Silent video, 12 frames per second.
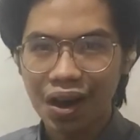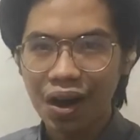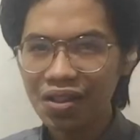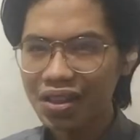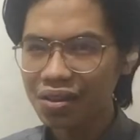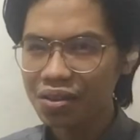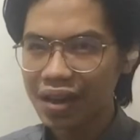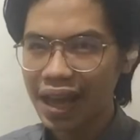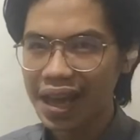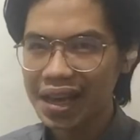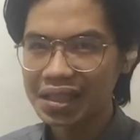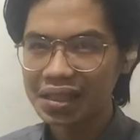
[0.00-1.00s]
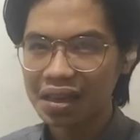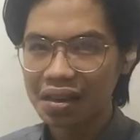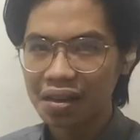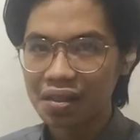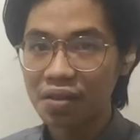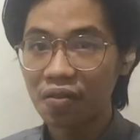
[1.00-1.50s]
On the other hand,
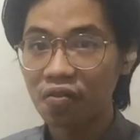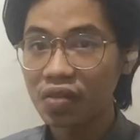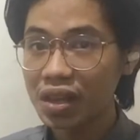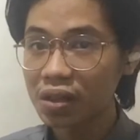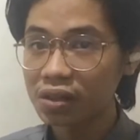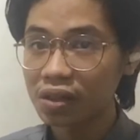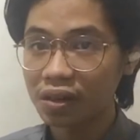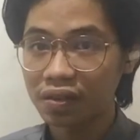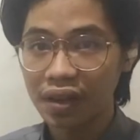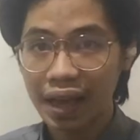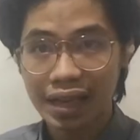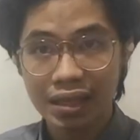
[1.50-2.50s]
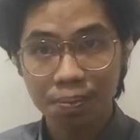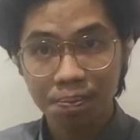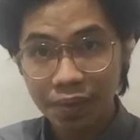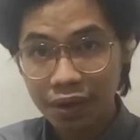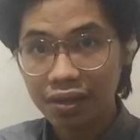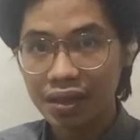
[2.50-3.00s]
the field of
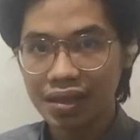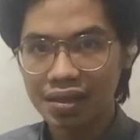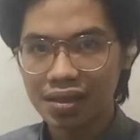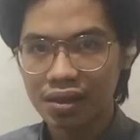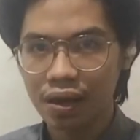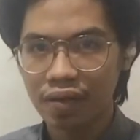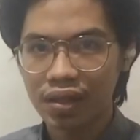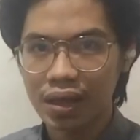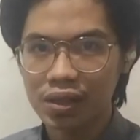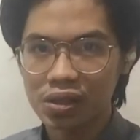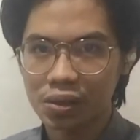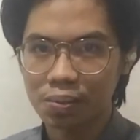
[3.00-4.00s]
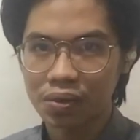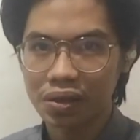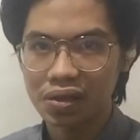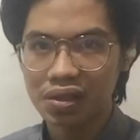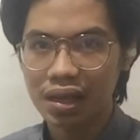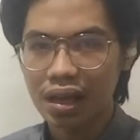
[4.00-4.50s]
experience of the
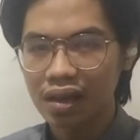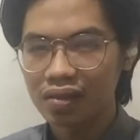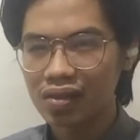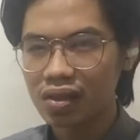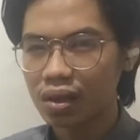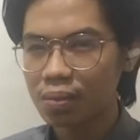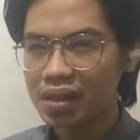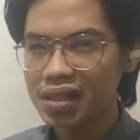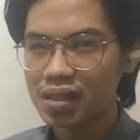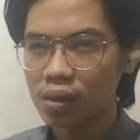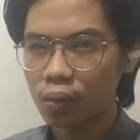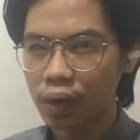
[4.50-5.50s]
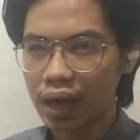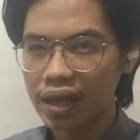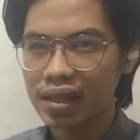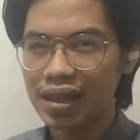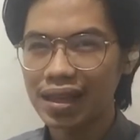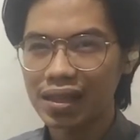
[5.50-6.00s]
interpreters determines the way
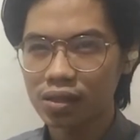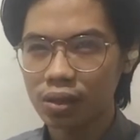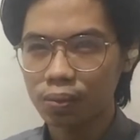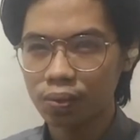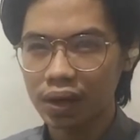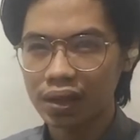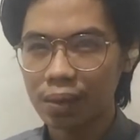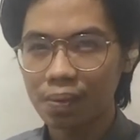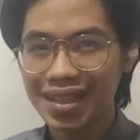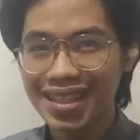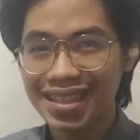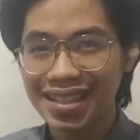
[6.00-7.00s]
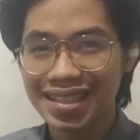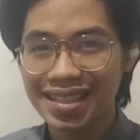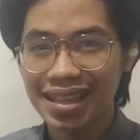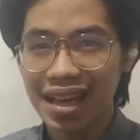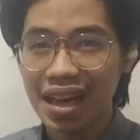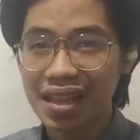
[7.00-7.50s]
they interpret the
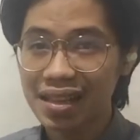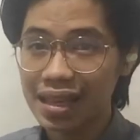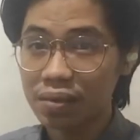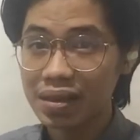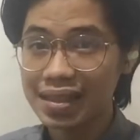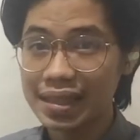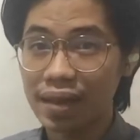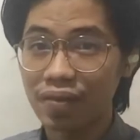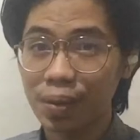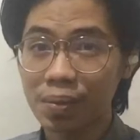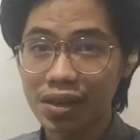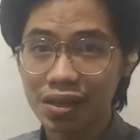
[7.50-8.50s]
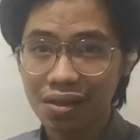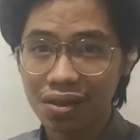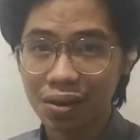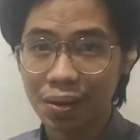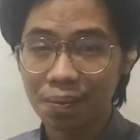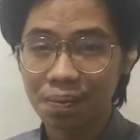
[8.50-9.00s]
messages they receive from each
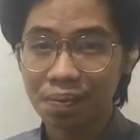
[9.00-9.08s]
other.